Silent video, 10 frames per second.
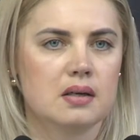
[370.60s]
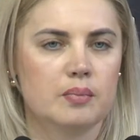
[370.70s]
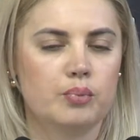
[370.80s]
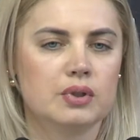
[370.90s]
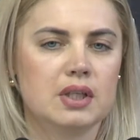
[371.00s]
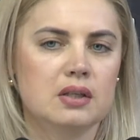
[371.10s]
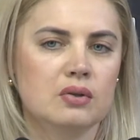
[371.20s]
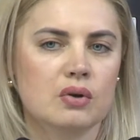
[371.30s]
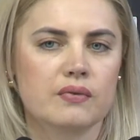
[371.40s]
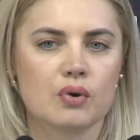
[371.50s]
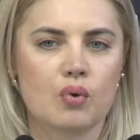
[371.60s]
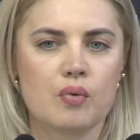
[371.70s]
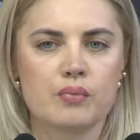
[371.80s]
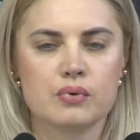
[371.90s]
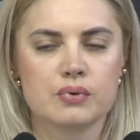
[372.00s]
56
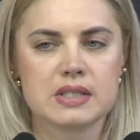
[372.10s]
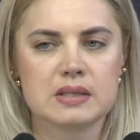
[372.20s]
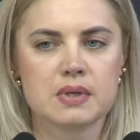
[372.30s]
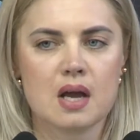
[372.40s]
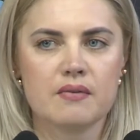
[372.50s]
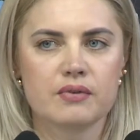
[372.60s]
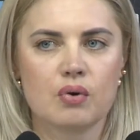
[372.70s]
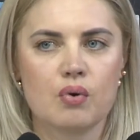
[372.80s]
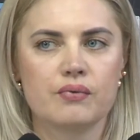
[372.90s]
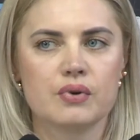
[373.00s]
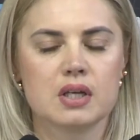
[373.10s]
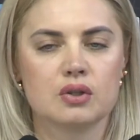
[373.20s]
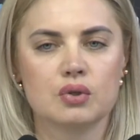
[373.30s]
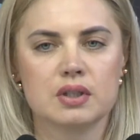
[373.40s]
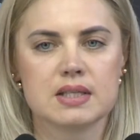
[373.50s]
family-type orphanages in
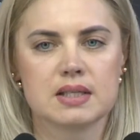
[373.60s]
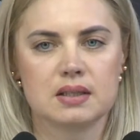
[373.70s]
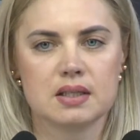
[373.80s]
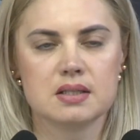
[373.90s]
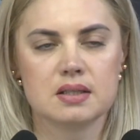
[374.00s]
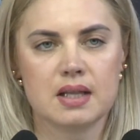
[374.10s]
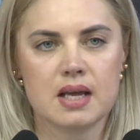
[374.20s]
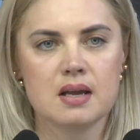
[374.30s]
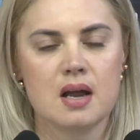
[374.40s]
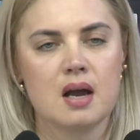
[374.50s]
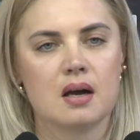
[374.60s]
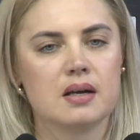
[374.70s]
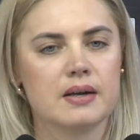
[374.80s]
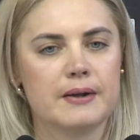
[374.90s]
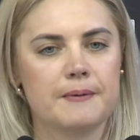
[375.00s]
the region. So
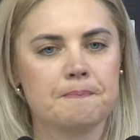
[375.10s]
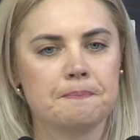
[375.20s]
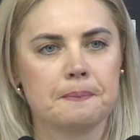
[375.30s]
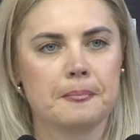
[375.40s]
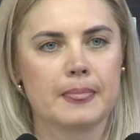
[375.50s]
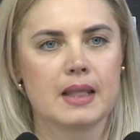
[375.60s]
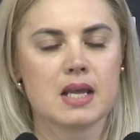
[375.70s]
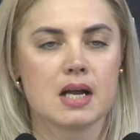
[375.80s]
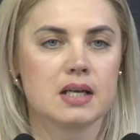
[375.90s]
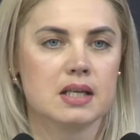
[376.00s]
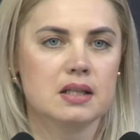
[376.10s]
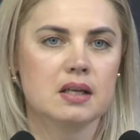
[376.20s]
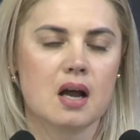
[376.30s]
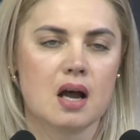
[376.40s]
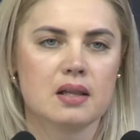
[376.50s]
these are usually
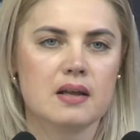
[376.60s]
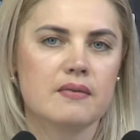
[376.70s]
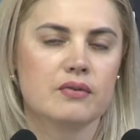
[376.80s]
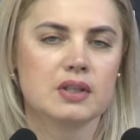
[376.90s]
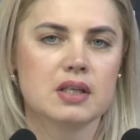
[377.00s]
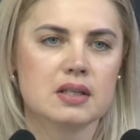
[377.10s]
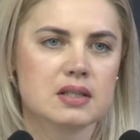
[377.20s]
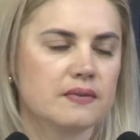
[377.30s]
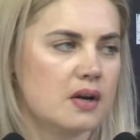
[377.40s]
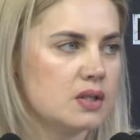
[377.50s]
families that